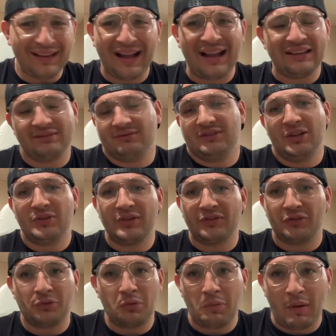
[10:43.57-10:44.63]
I don't
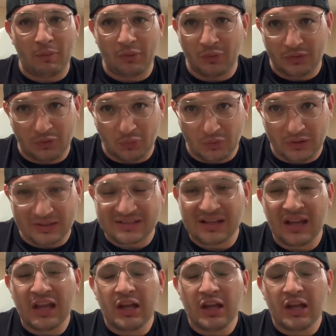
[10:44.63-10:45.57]
even remember what the word is.